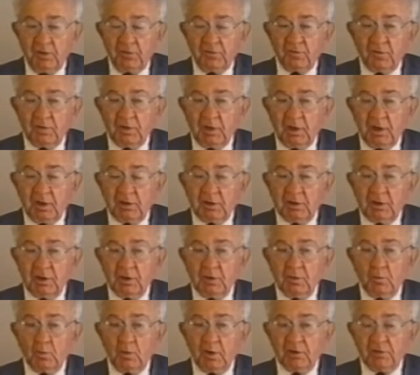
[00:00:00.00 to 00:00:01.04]

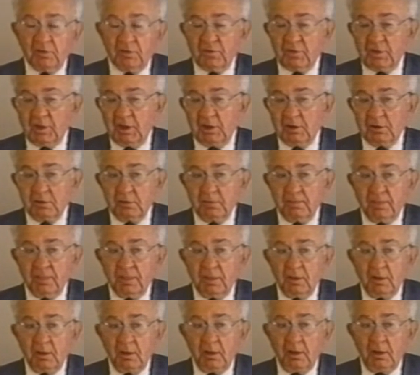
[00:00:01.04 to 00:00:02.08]
CIT was then
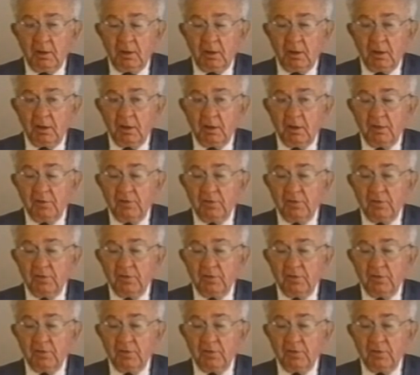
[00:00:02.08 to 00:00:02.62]
uh,